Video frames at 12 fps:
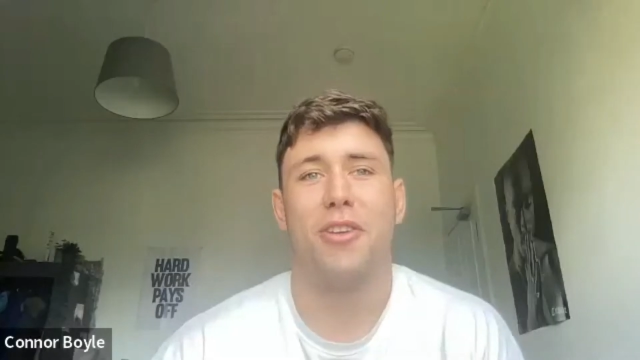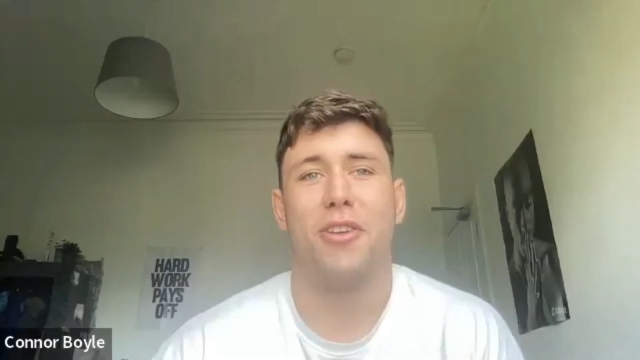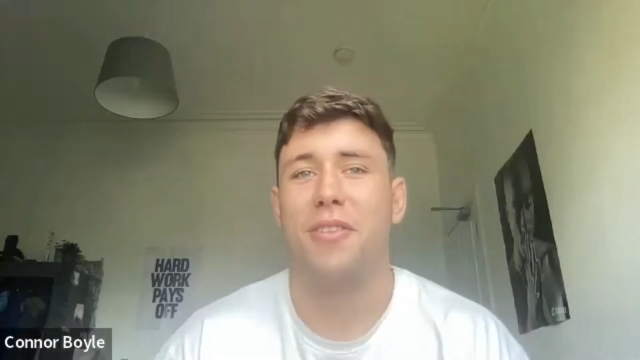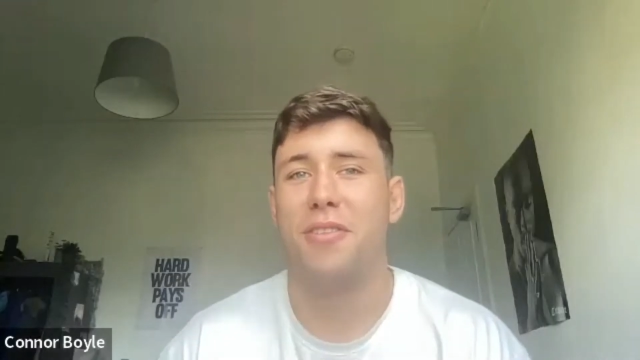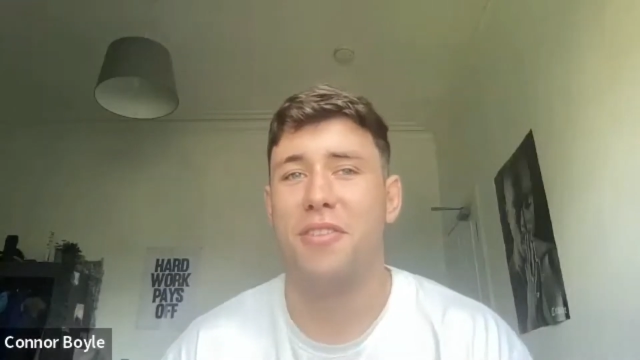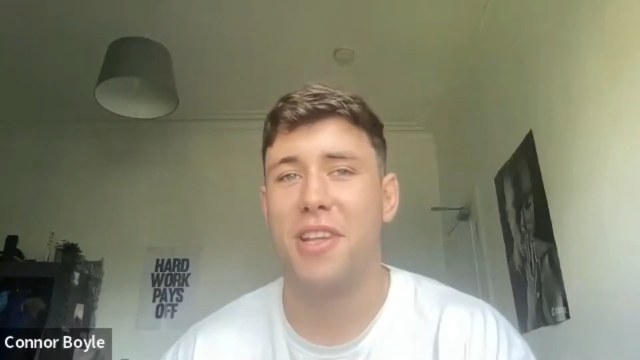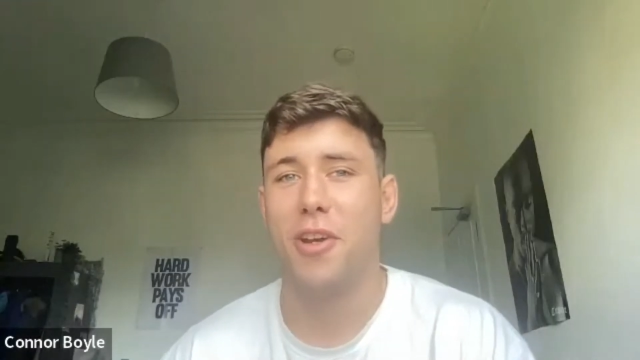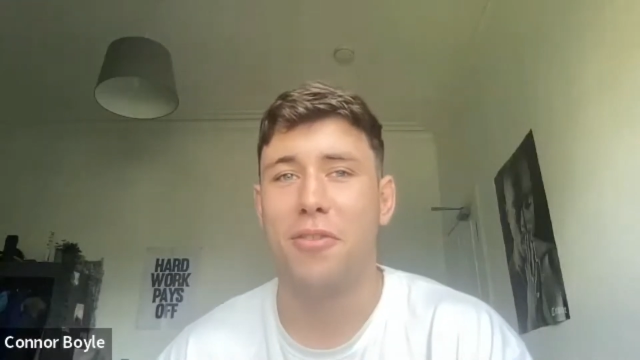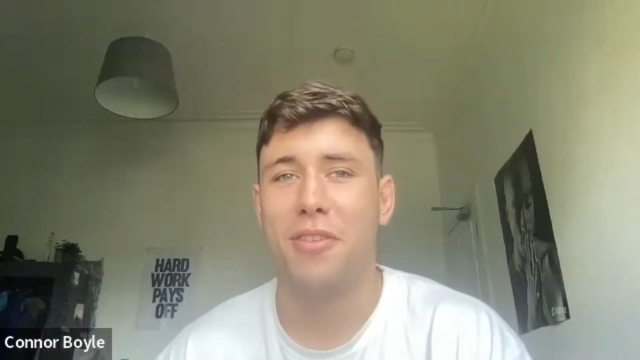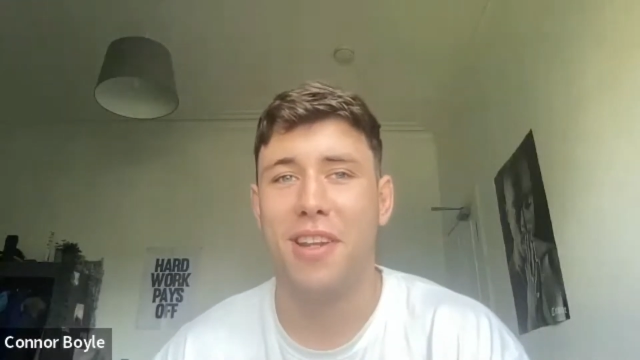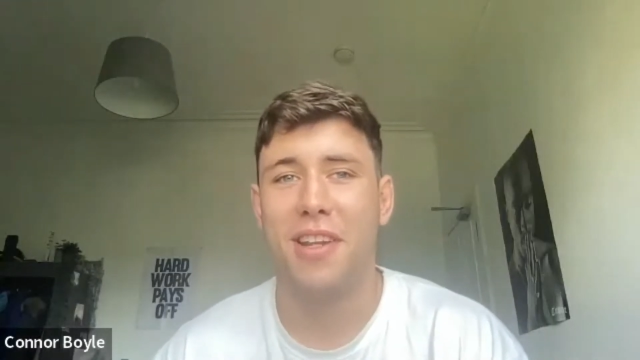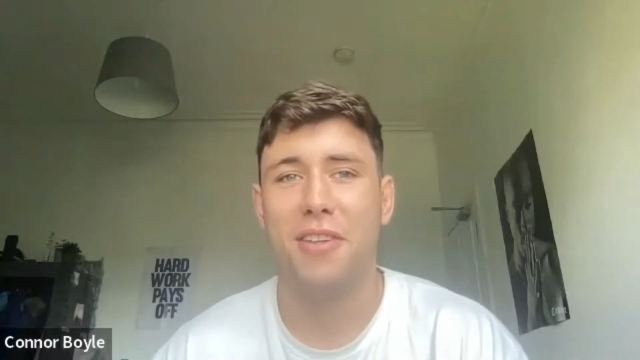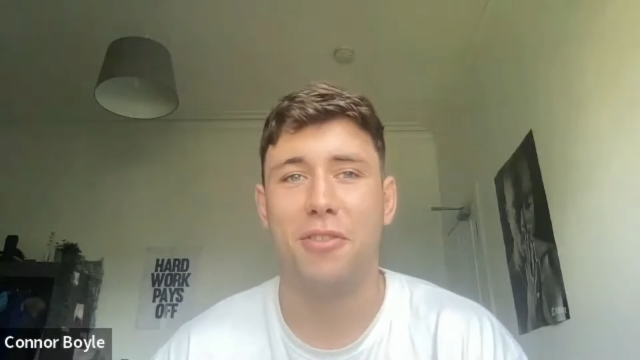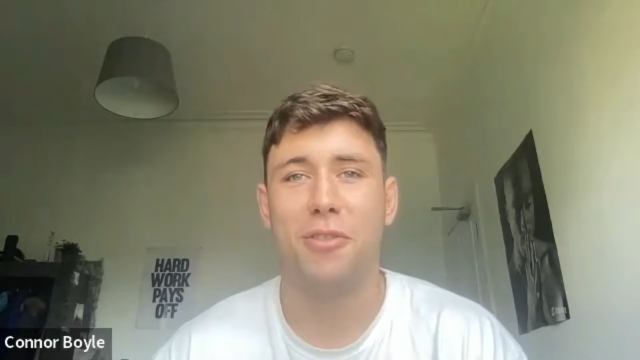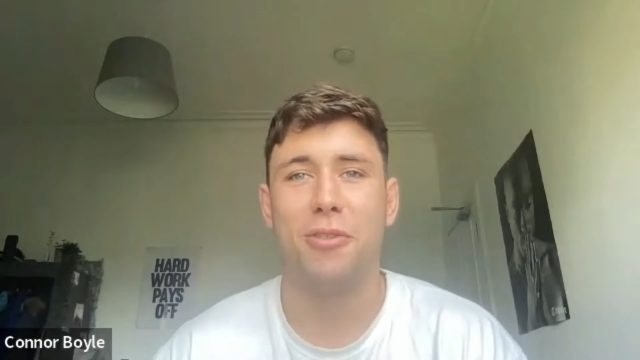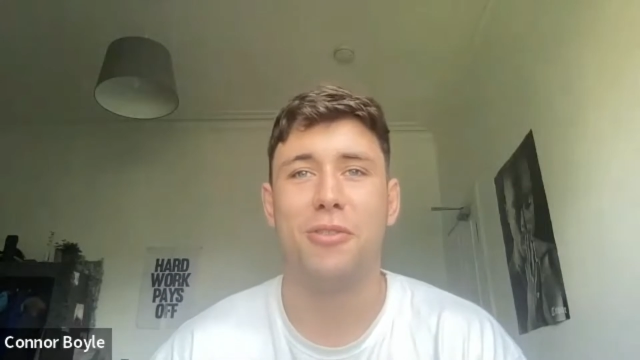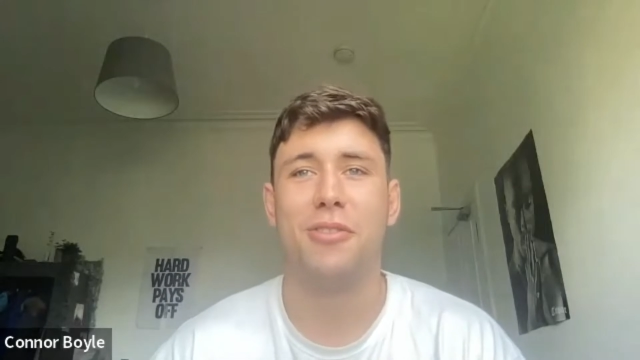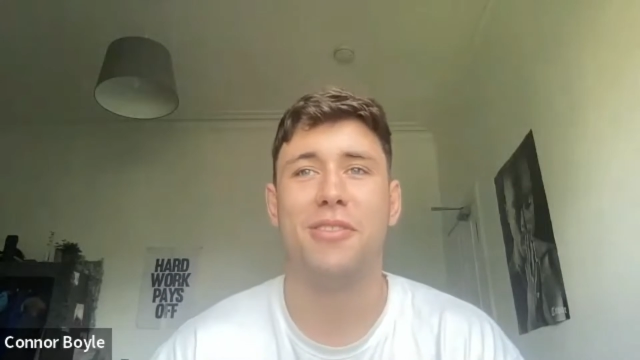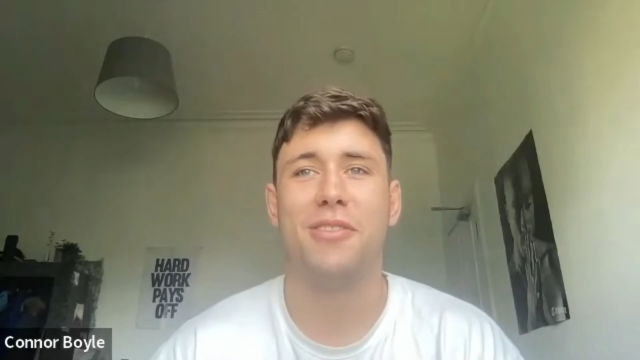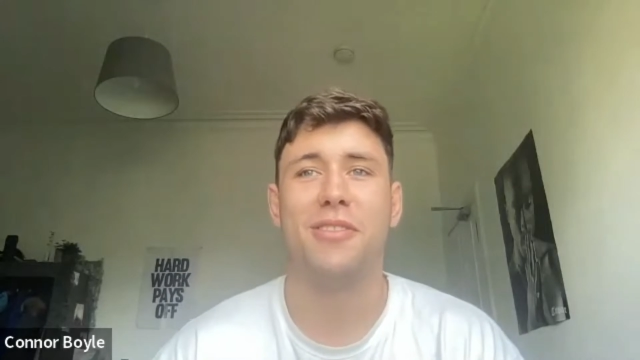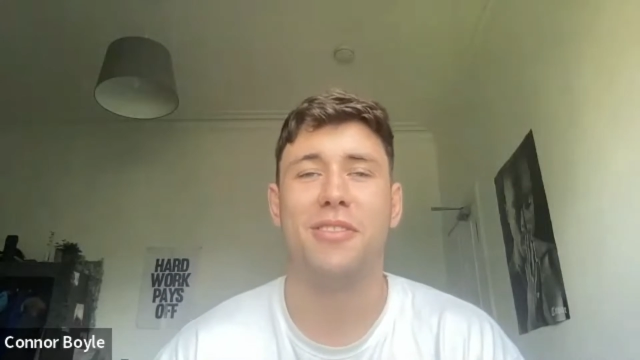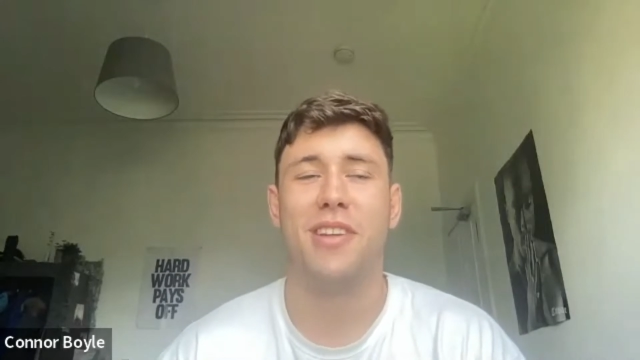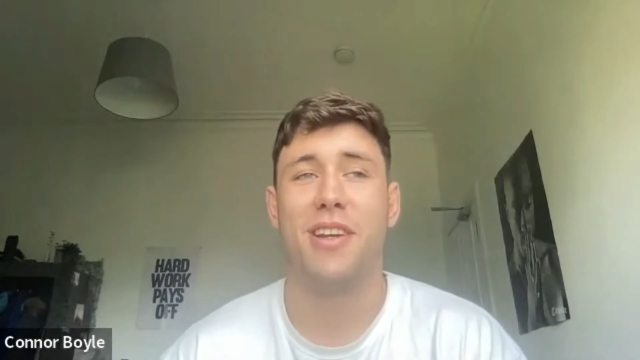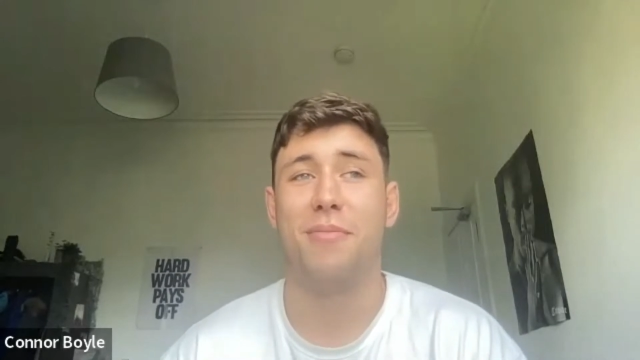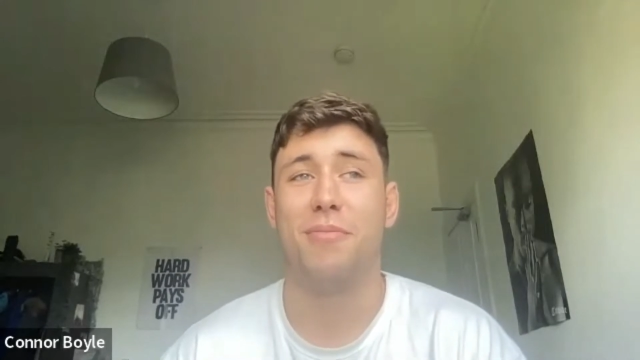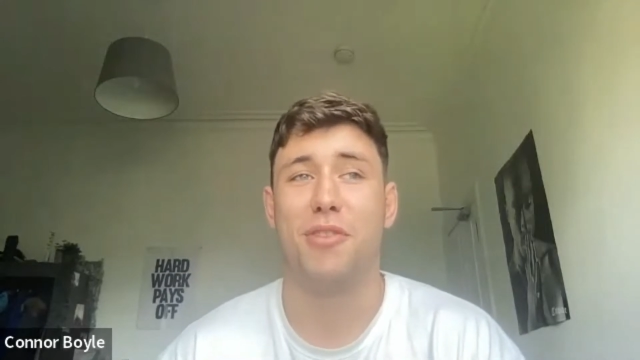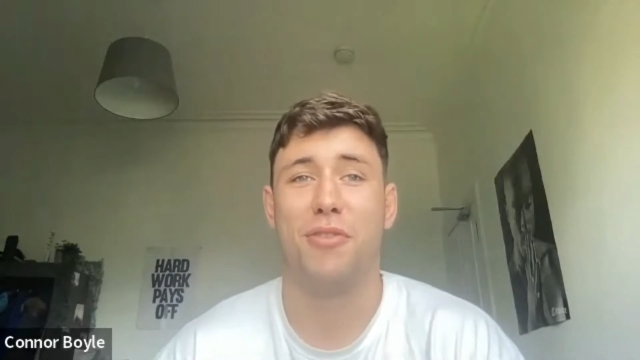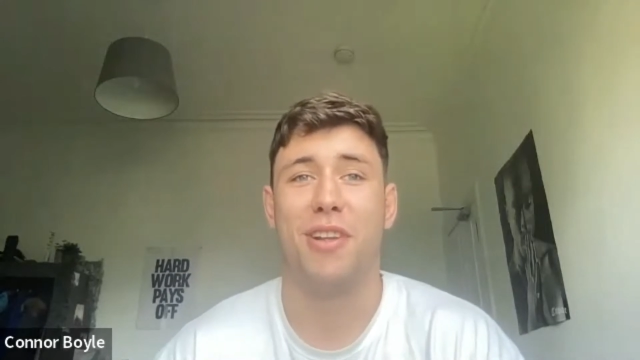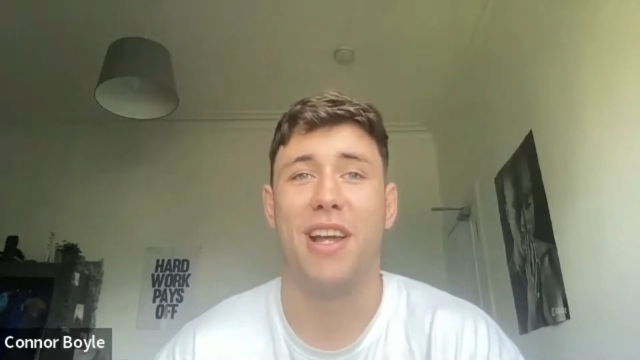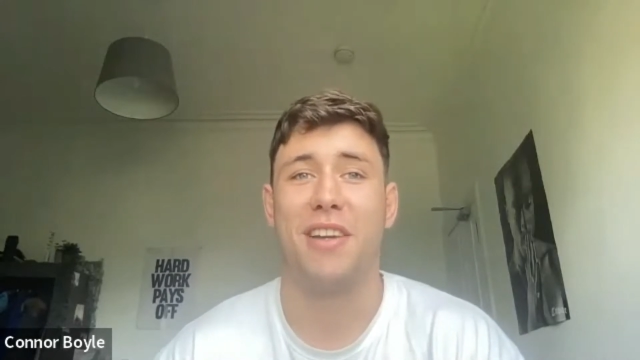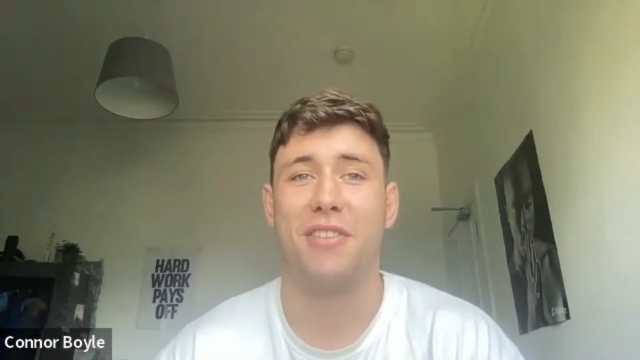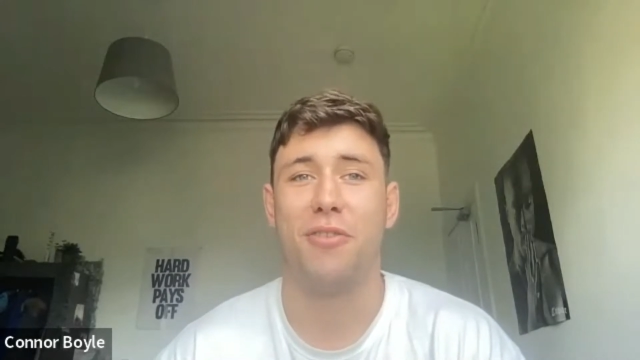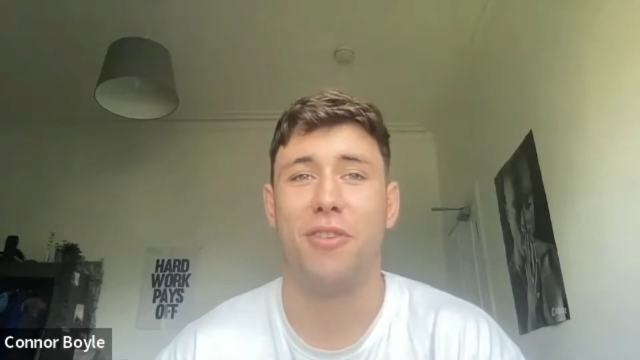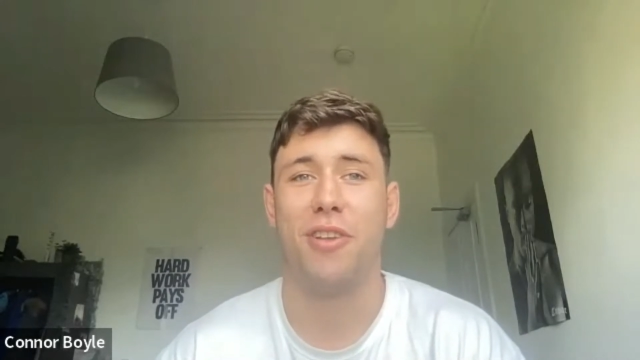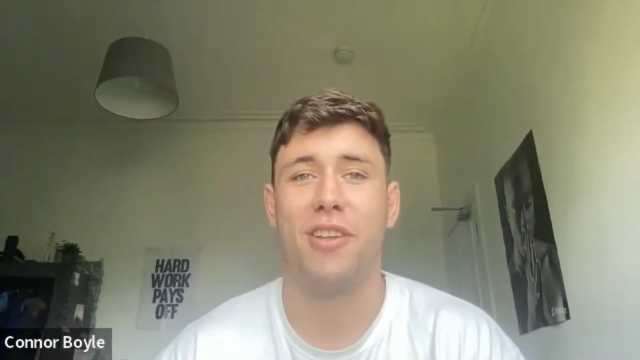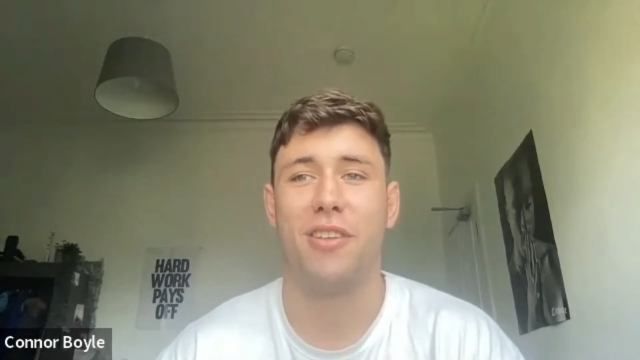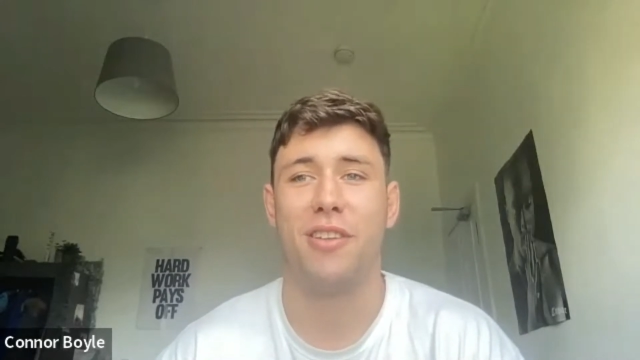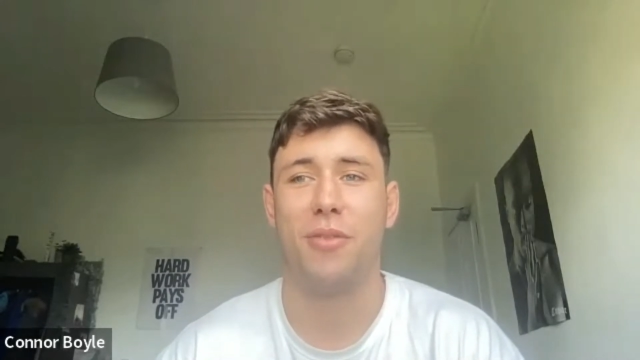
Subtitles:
Good. It's a day off today, so just relaxing, really.